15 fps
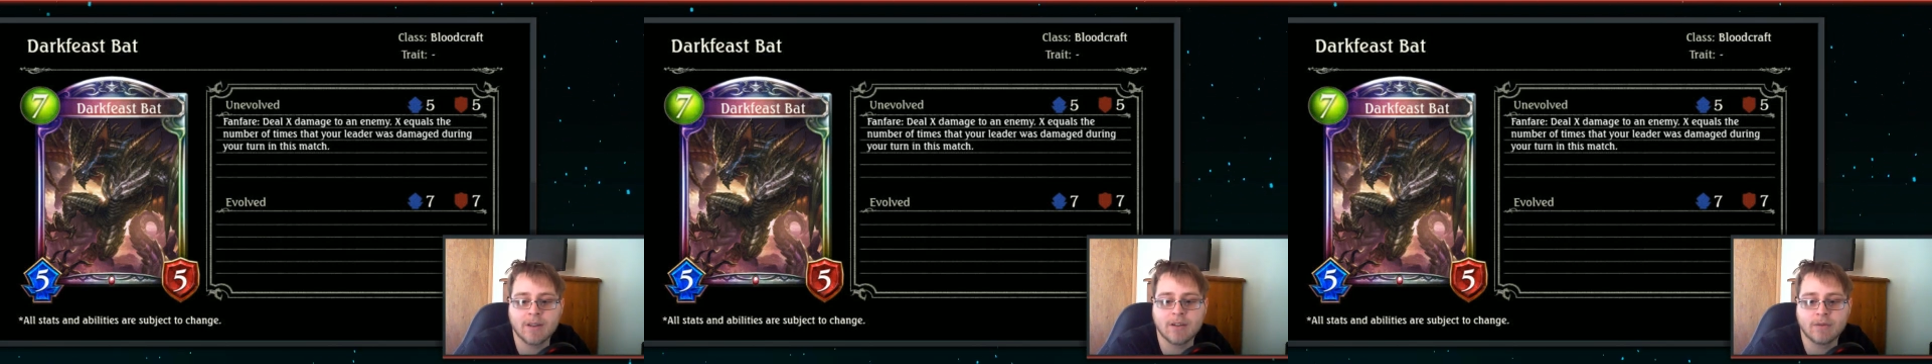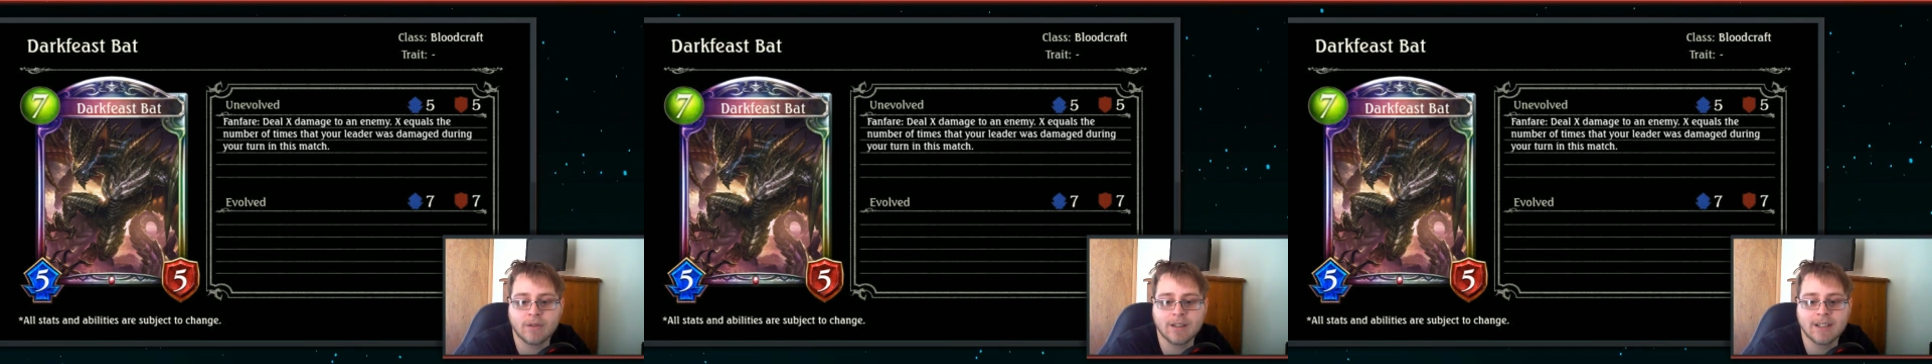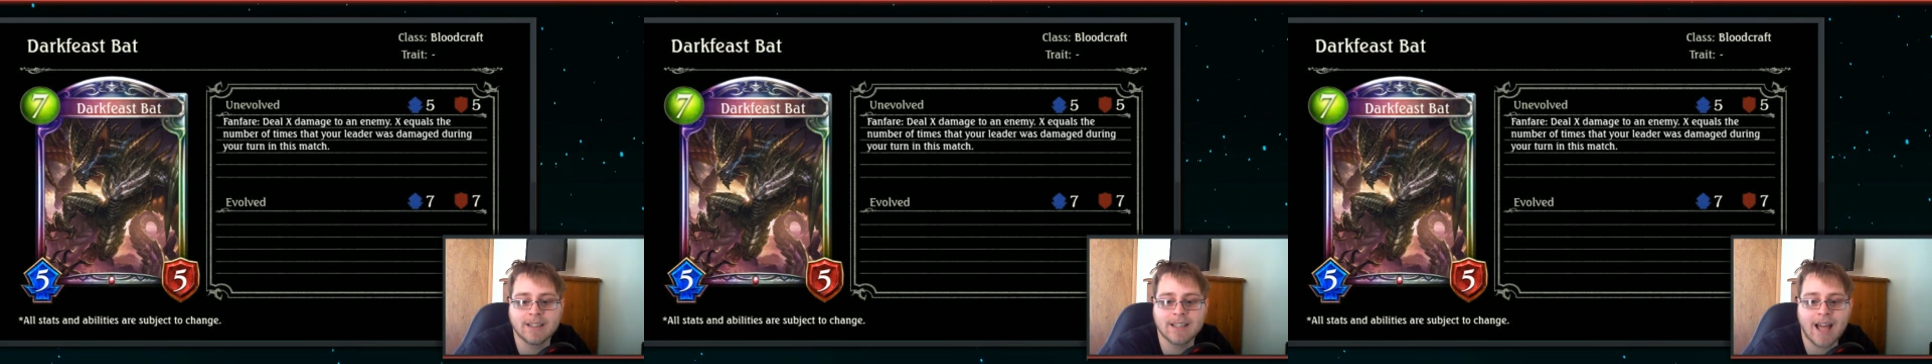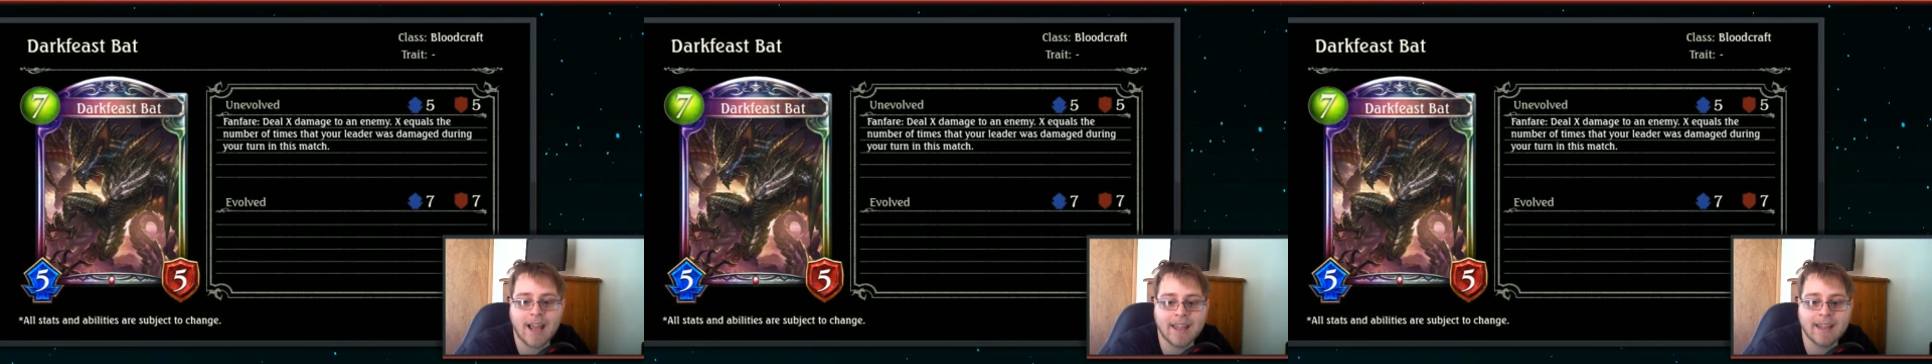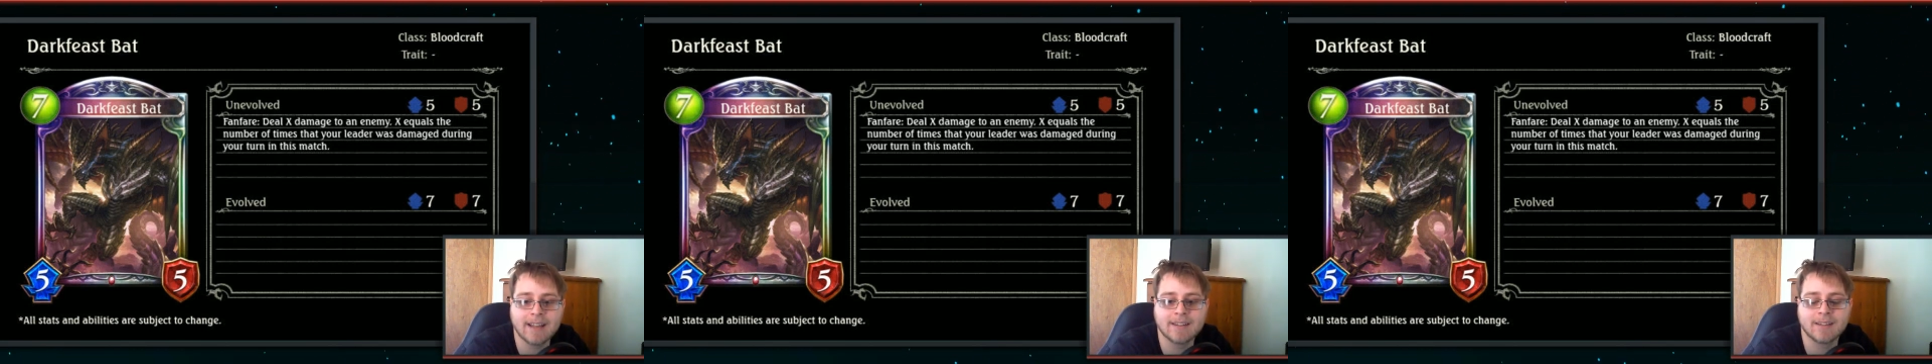you're really
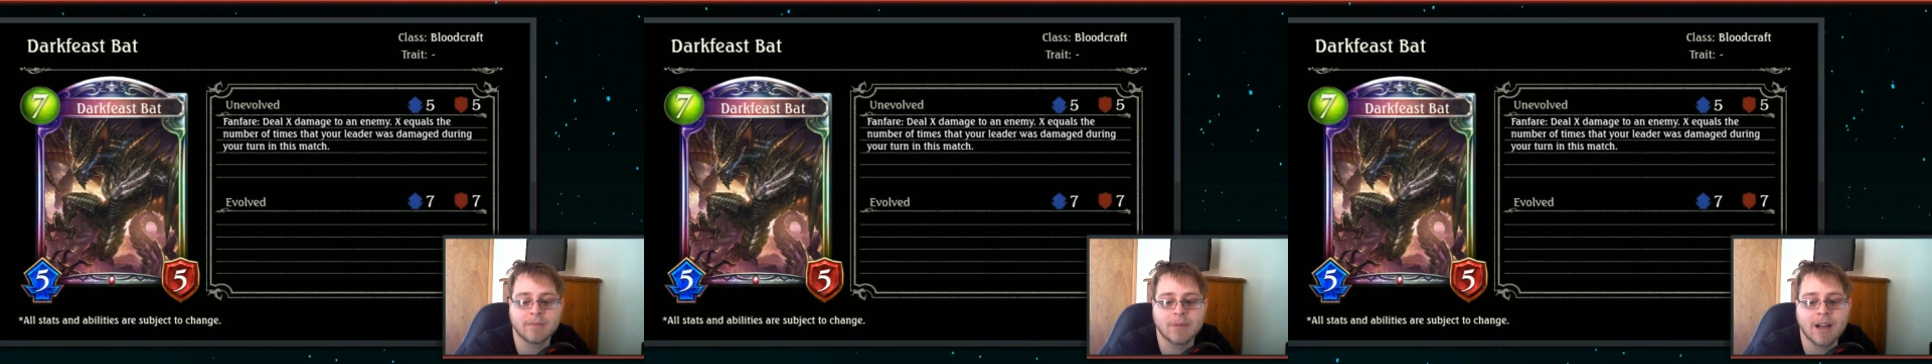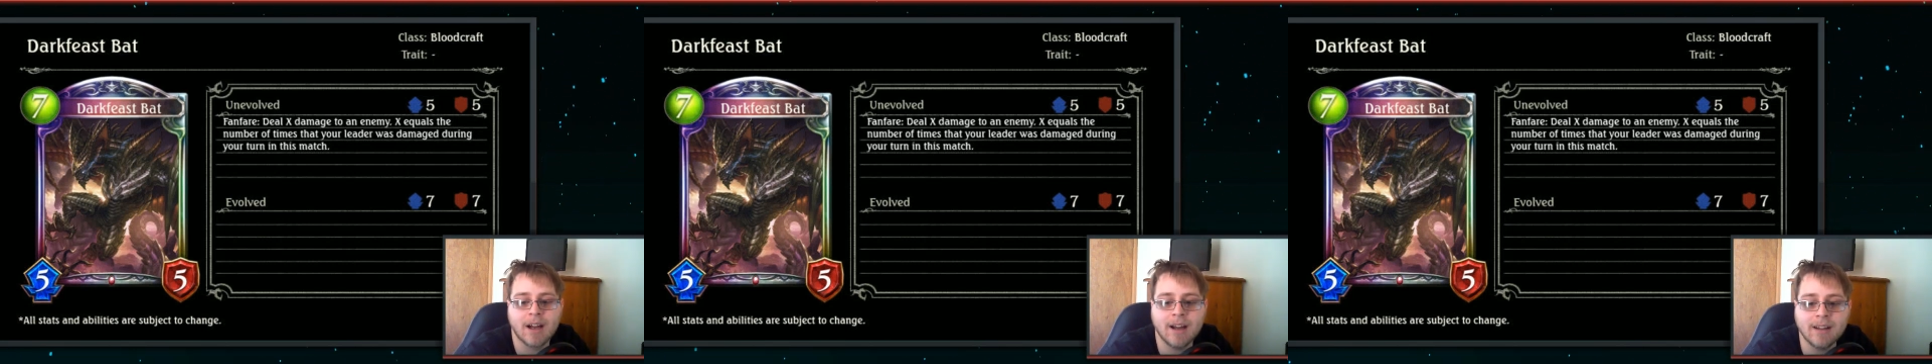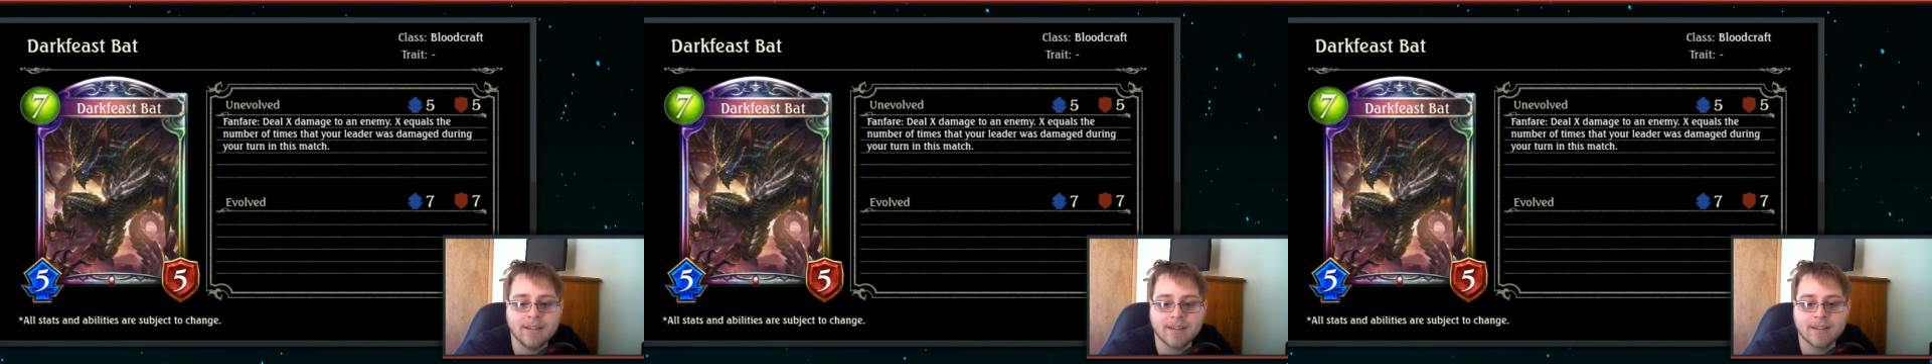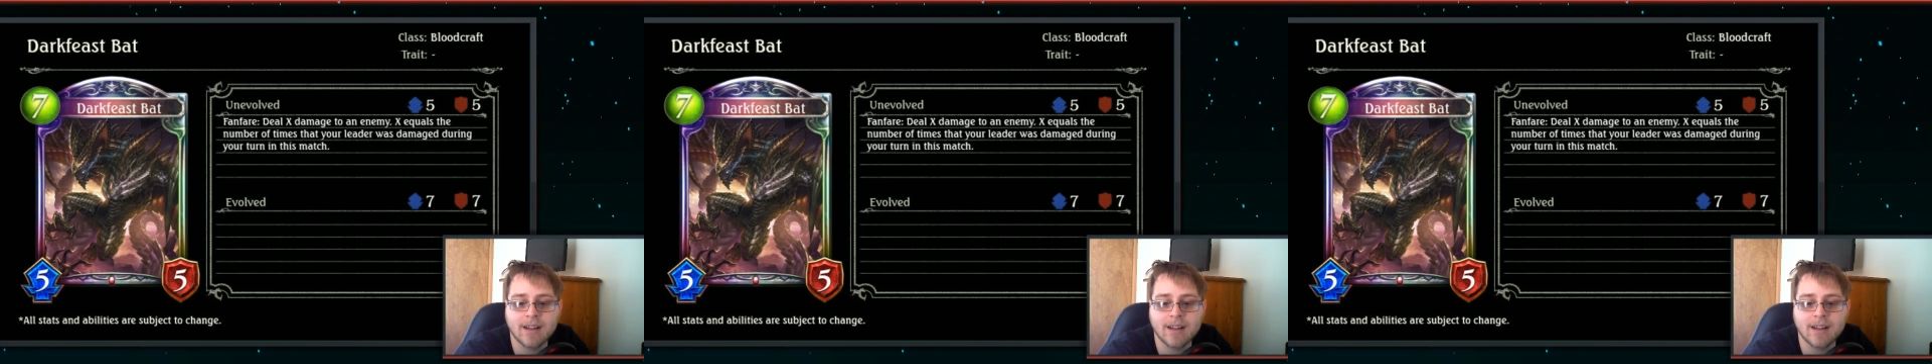lacking some cards.